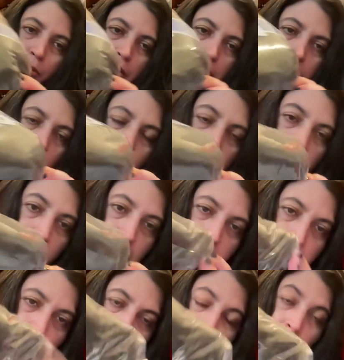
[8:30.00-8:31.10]
one. So it
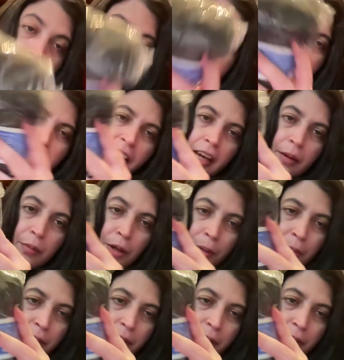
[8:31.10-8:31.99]
looks like black in the camera,